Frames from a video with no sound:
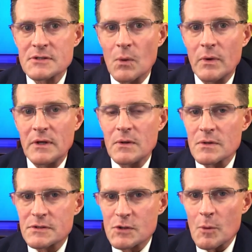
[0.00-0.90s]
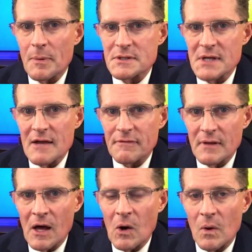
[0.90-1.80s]
So when you do super safe
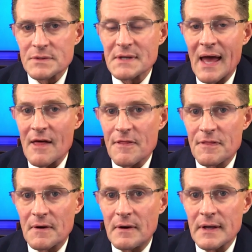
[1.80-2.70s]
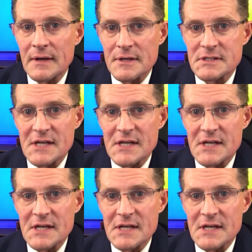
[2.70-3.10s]
loans at 30 to